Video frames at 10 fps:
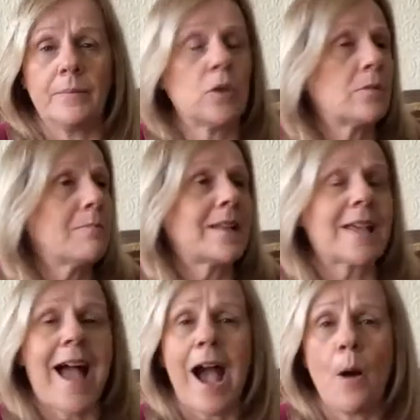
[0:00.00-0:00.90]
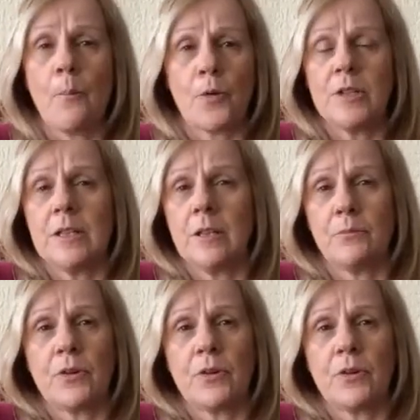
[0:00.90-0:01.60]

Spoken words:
Doesn't matter how pretty the